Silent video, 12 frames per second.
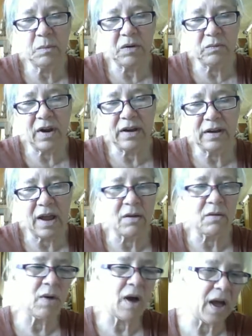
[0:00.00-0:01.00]
but right
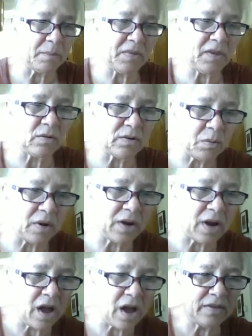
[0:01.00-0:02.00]
now I'm the only one
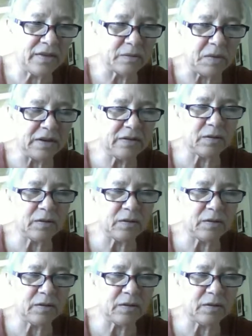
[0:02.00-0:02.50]
on this meet,